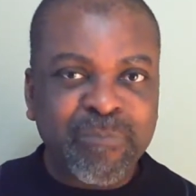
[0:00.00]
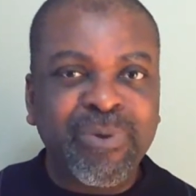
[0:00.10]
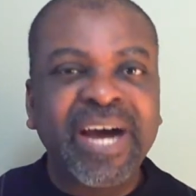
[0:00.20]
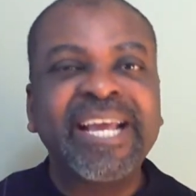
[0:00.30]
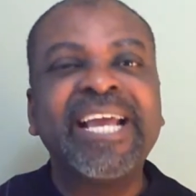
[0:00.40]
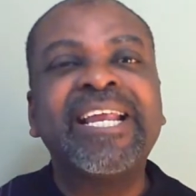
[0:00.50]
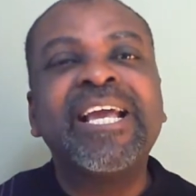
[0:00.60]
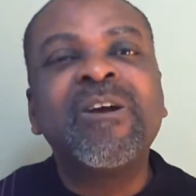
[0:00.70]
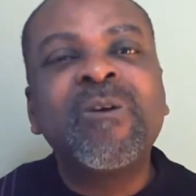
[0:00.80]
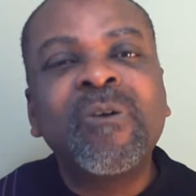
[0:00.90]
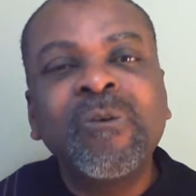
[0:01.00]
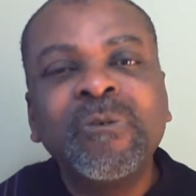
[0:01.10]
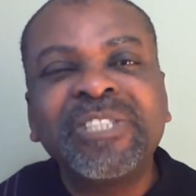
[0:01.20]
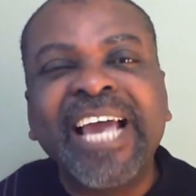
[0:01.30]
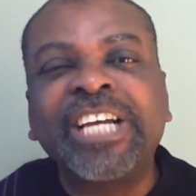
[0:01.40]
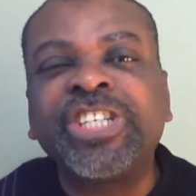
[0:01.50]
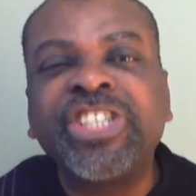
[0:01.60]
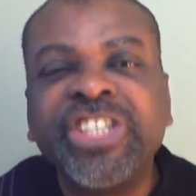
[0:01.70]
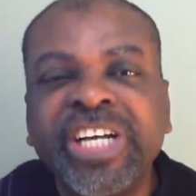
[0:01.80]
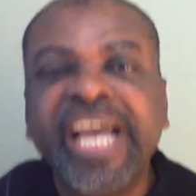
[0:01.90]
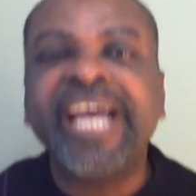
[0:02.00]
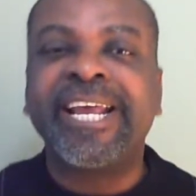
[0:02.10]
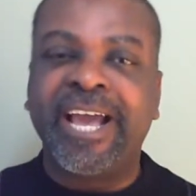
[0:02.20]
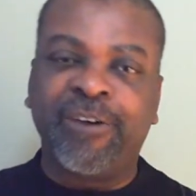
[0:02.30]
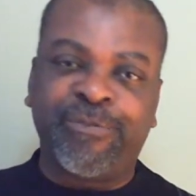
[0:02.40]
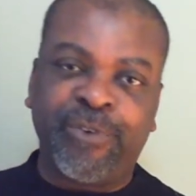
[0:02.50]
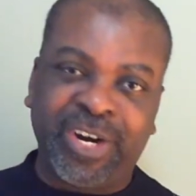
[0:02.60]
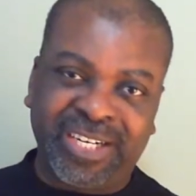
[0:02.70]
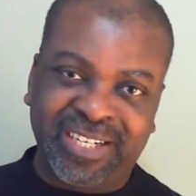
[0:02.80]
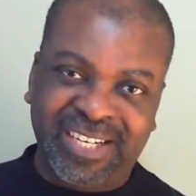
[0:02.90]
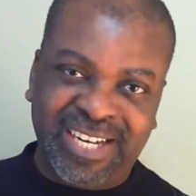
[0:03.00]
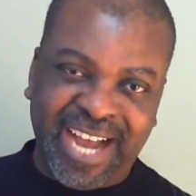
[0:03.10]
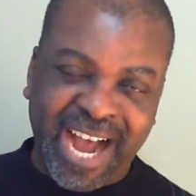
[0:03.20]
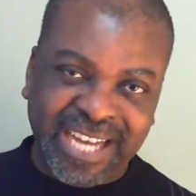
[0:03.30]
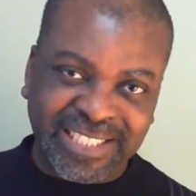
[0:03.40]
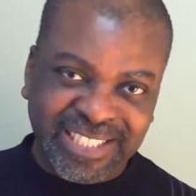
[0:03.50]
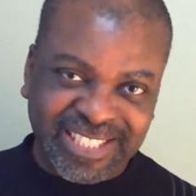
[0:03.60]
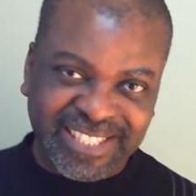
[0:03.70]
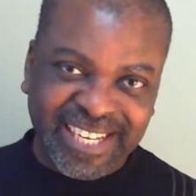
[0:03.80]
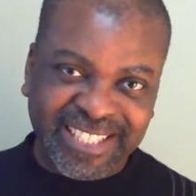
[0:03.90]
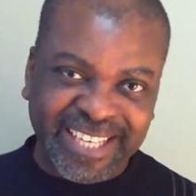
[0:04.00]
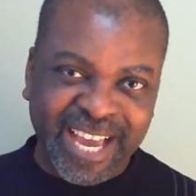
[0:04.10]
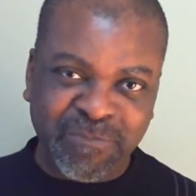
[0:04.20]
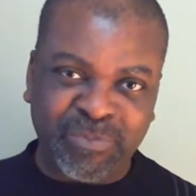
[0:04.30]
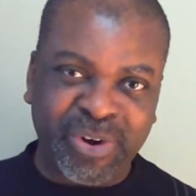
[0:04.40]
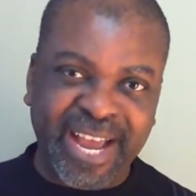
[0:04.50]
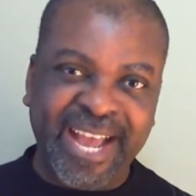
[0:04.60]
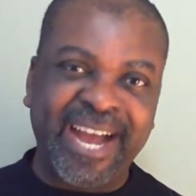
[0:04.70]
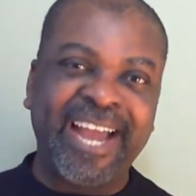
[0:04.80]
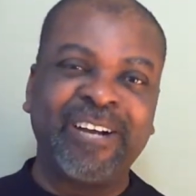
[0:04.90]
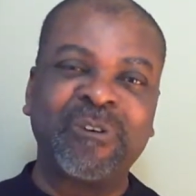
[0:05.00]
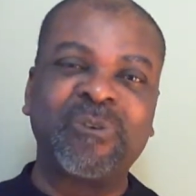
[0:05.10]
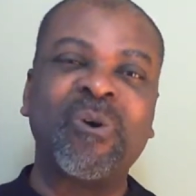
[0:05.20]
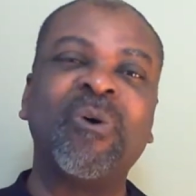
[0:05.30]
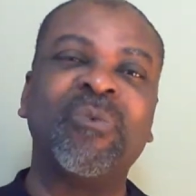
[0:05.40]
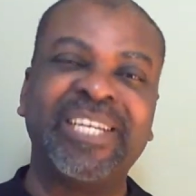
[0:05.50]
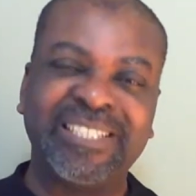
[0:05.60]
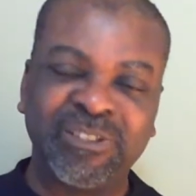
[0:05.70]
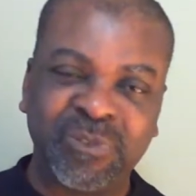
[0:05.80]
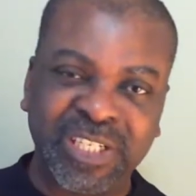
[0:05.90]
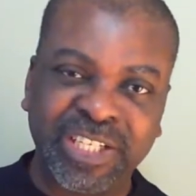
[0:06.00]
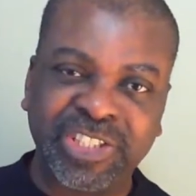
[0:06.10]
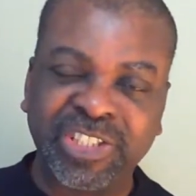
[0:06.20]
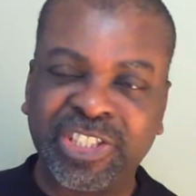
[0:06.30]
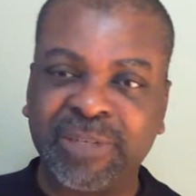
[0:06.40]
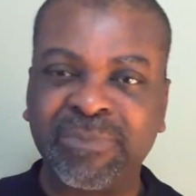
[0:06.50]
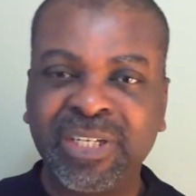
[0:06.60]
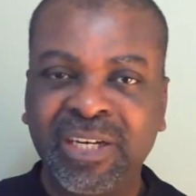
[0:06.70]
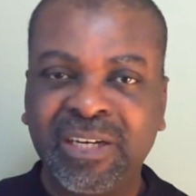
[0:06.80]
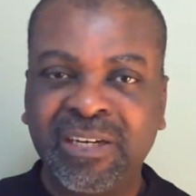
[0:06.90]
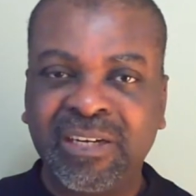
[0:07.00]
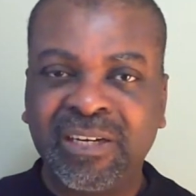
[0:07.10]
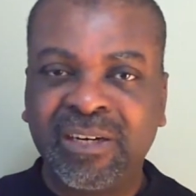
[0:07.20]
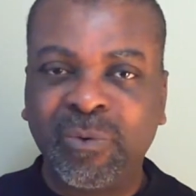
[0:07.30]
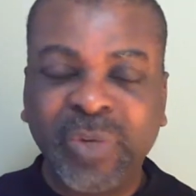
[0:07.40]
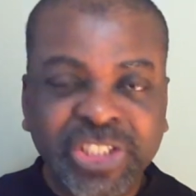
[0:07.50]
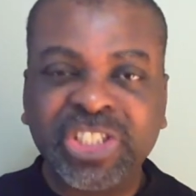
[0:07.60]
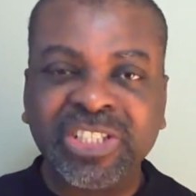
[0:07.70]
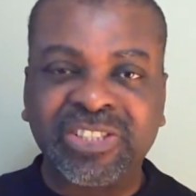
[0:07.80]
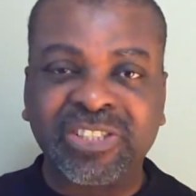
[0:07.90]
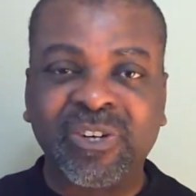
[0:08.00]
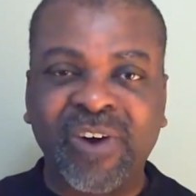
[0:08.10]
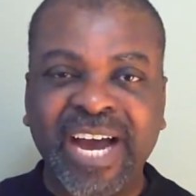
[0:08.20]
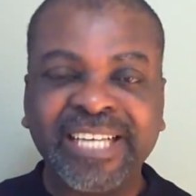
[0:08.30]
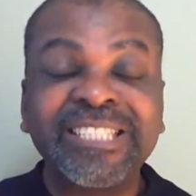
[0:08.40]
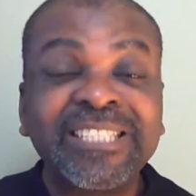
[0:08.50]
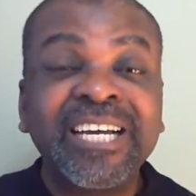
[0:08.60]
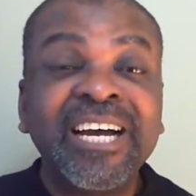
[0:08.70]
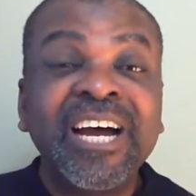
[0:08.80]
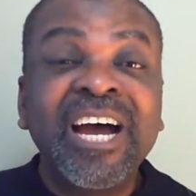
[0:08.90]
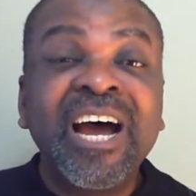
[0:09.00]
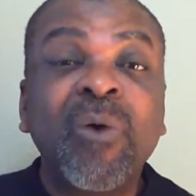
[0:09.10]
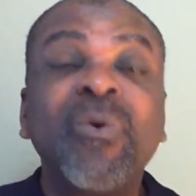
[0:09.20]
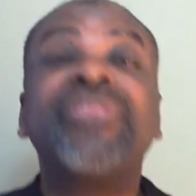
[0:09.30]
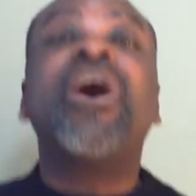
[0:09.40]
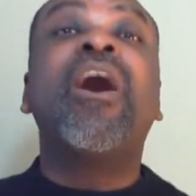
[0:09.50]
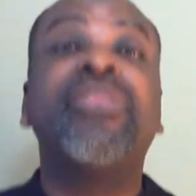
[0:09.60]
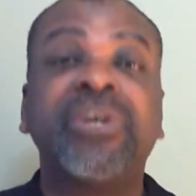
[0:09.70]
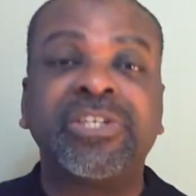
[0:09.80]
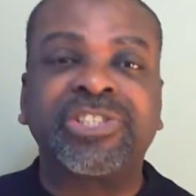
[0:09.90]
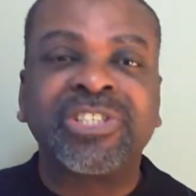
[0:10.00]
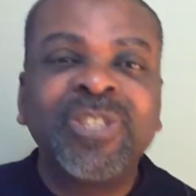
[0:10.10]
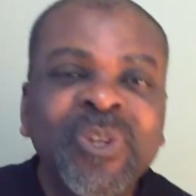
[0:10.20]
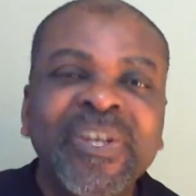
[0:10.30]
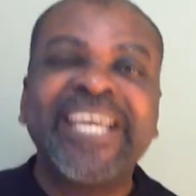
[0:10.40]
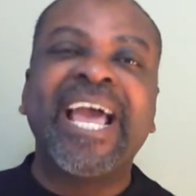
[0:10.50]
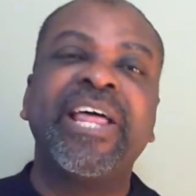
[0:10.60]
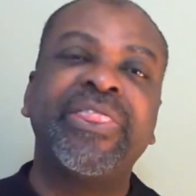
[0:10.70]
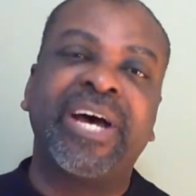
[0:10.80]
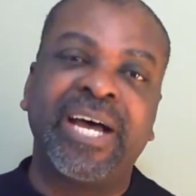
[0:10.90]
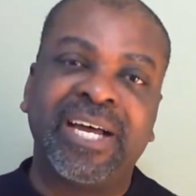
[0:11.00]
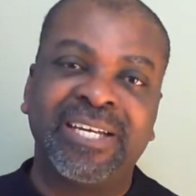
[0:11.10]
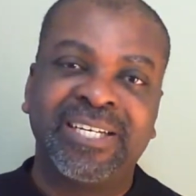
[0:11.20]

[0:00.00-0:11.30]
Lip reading: but it includes a shared effort at study and prayer and growing in relationship with Jesus Christ, with others, together.